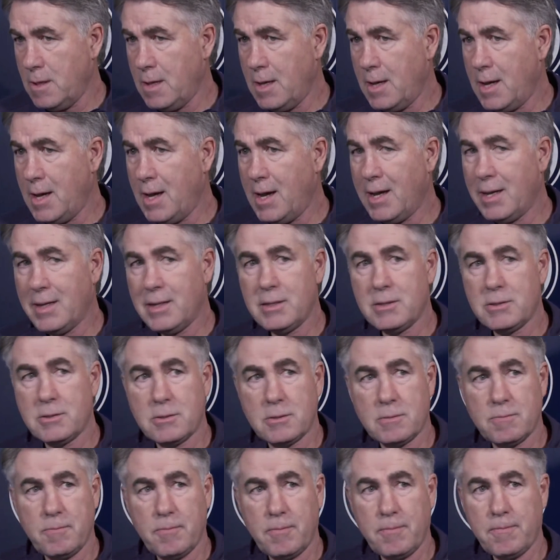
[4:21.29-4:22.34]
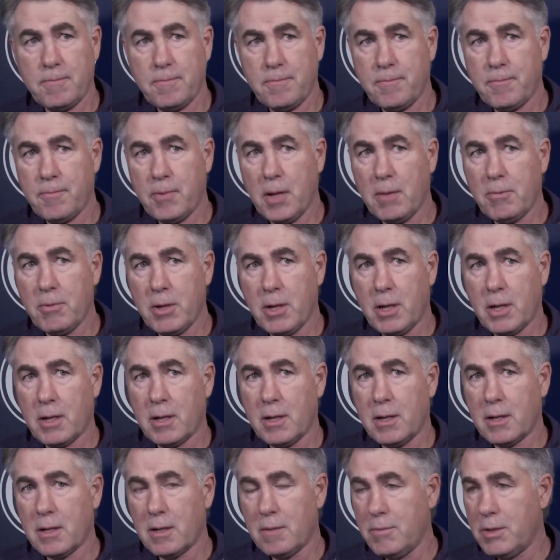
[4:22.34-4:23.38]
Yeah, he's probably not
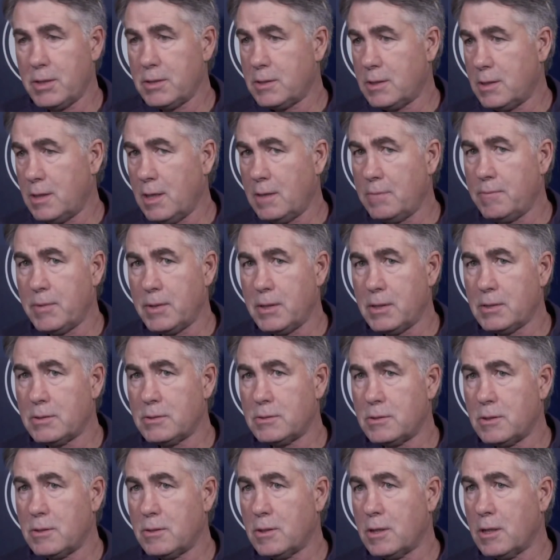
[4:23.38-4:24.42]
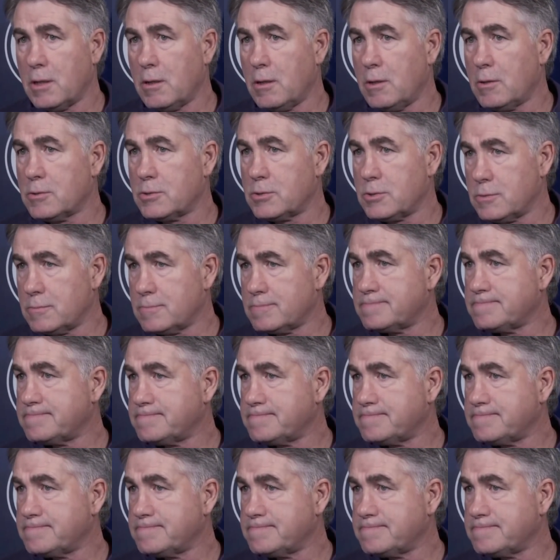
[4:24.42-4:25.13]
going to come in tonight, but he's certainly close.